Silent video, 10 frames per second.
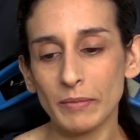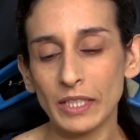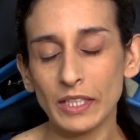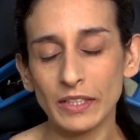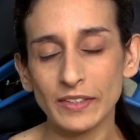
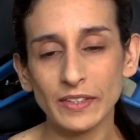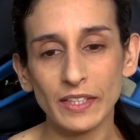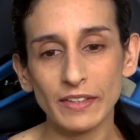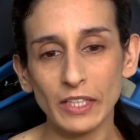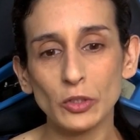His
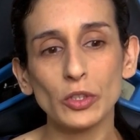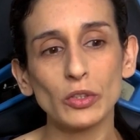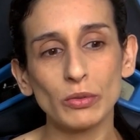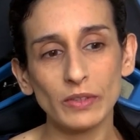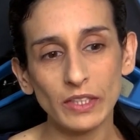
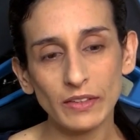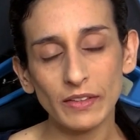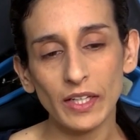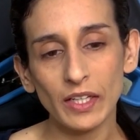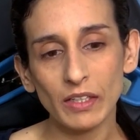attention to
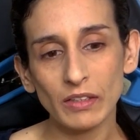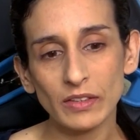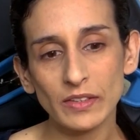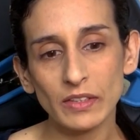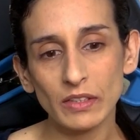
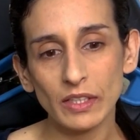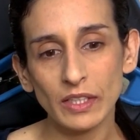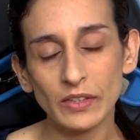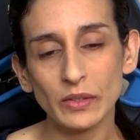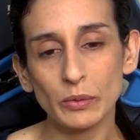details
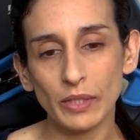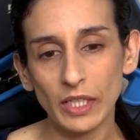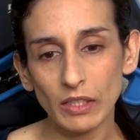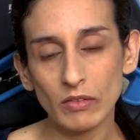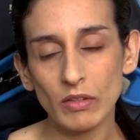is
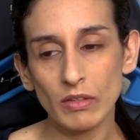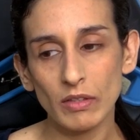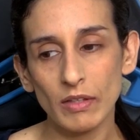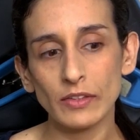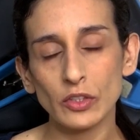great.
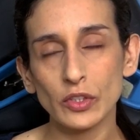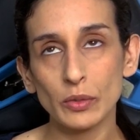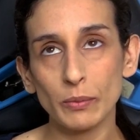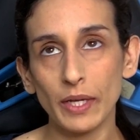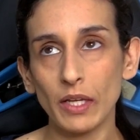
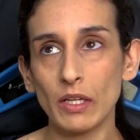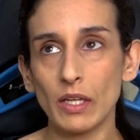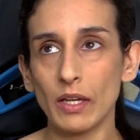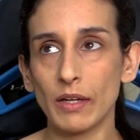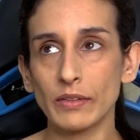Just the way
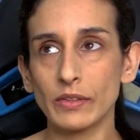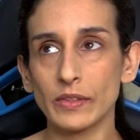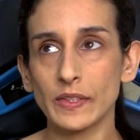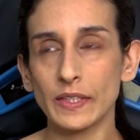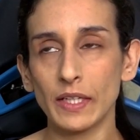he
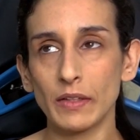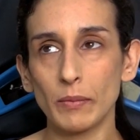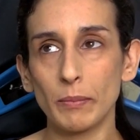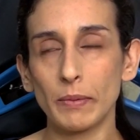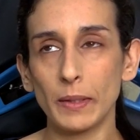
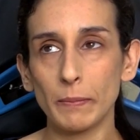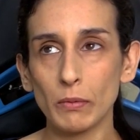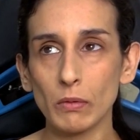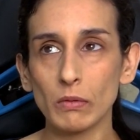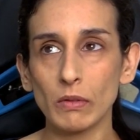understands
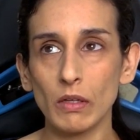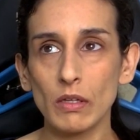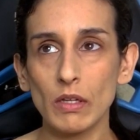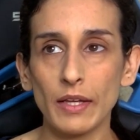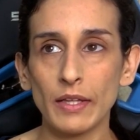people
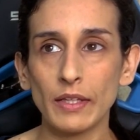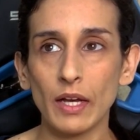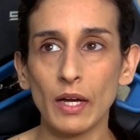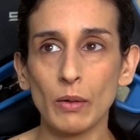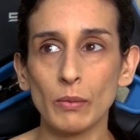and
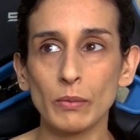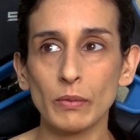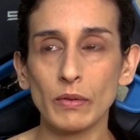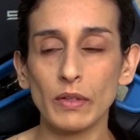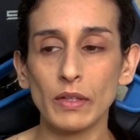
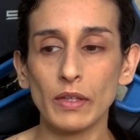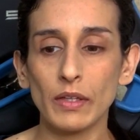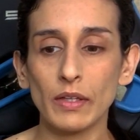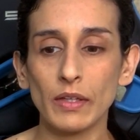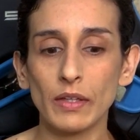how
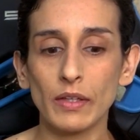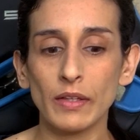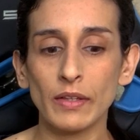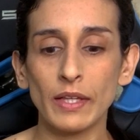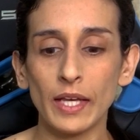
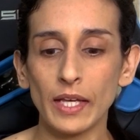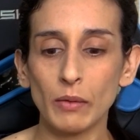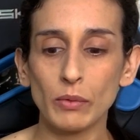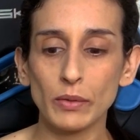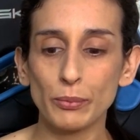
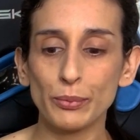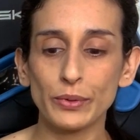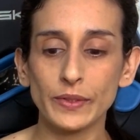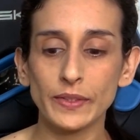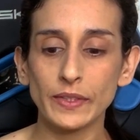they will
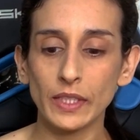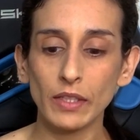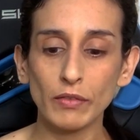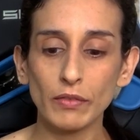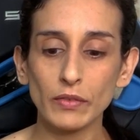
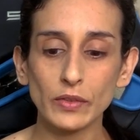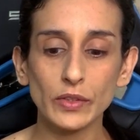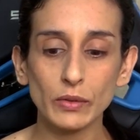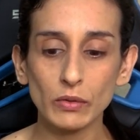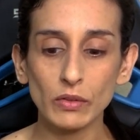perceive
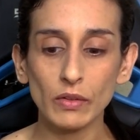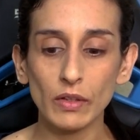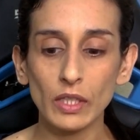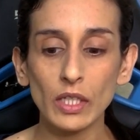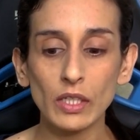
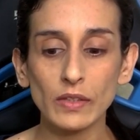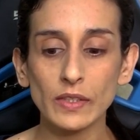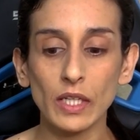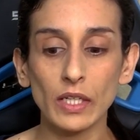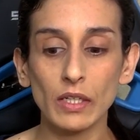certain
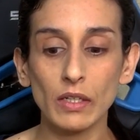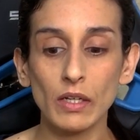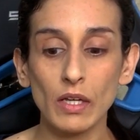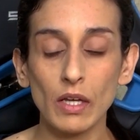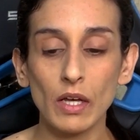things, like
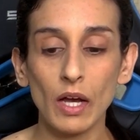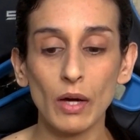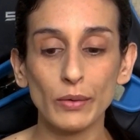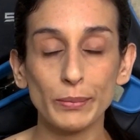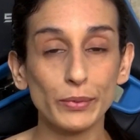
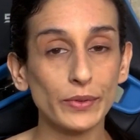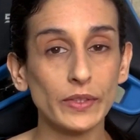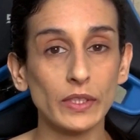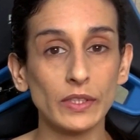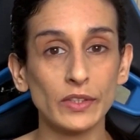how a
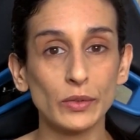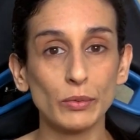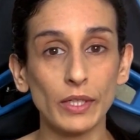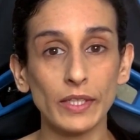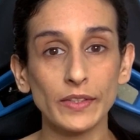person is
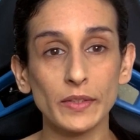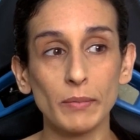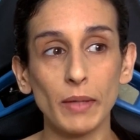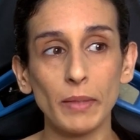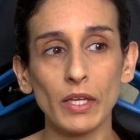dressed.
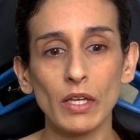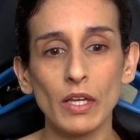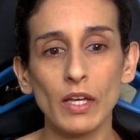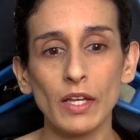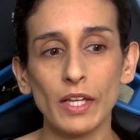
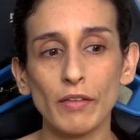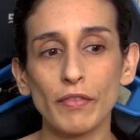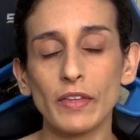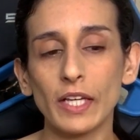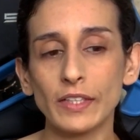Maybe
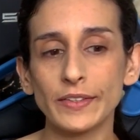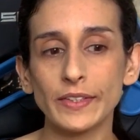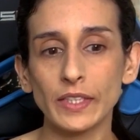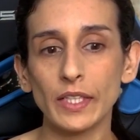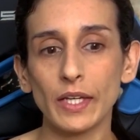if they
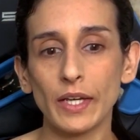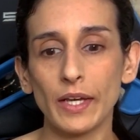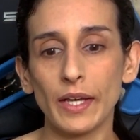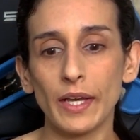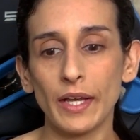see
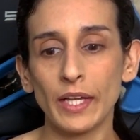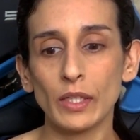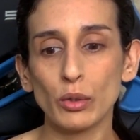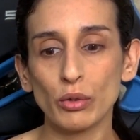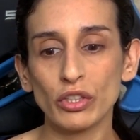
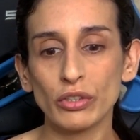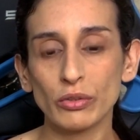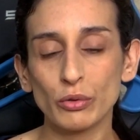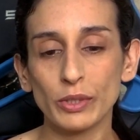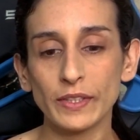a
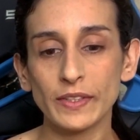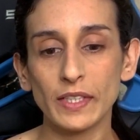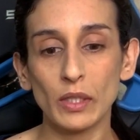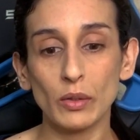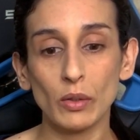lawyer
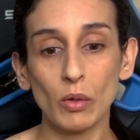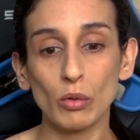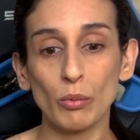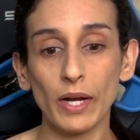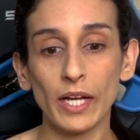dressed in
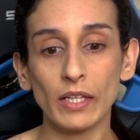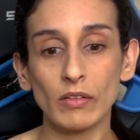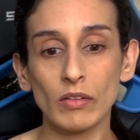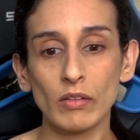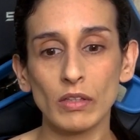all
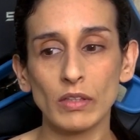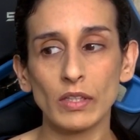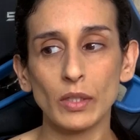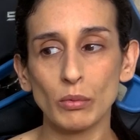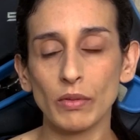white,
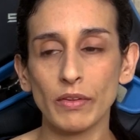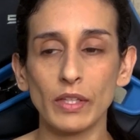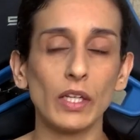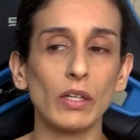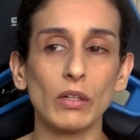they will
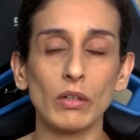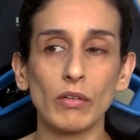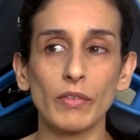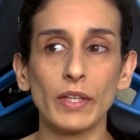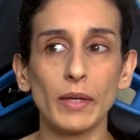think
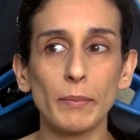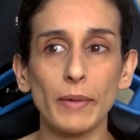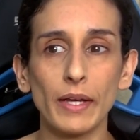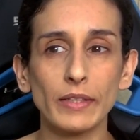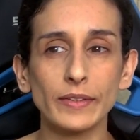of
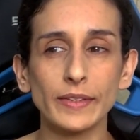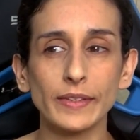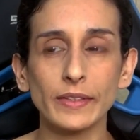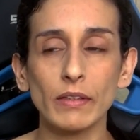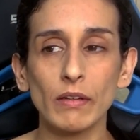them
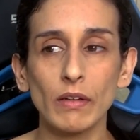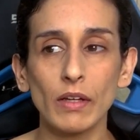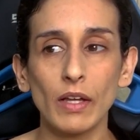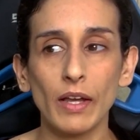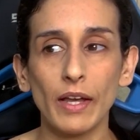as
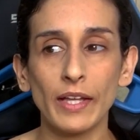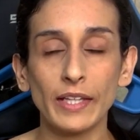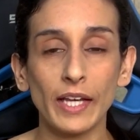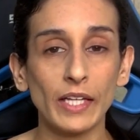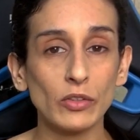
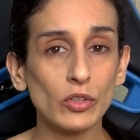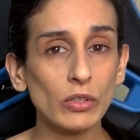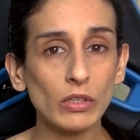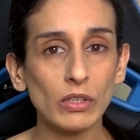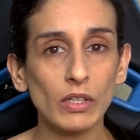an
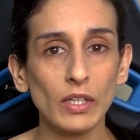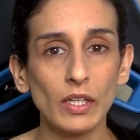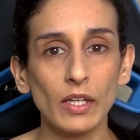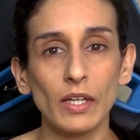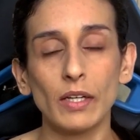angel,
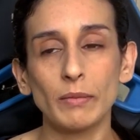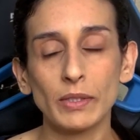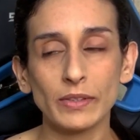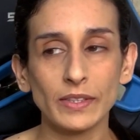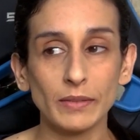
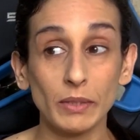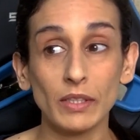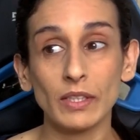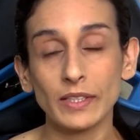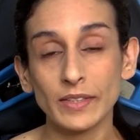because I
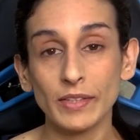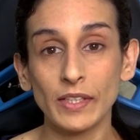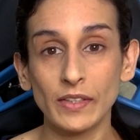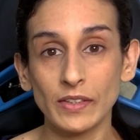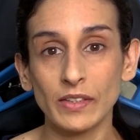mean, let's
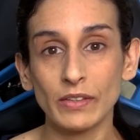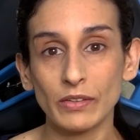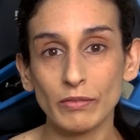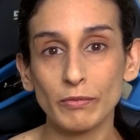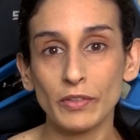face it,
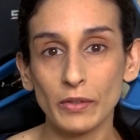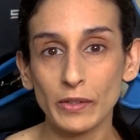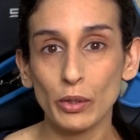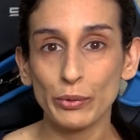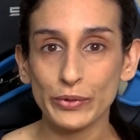they're very
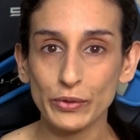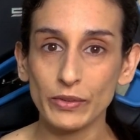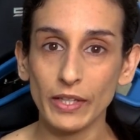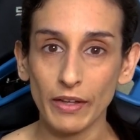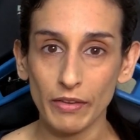close to
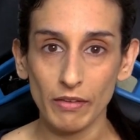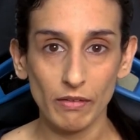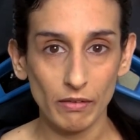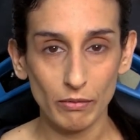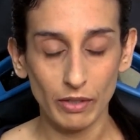death,
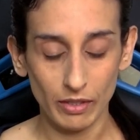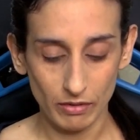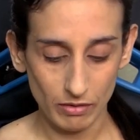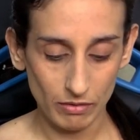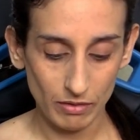
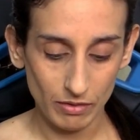right?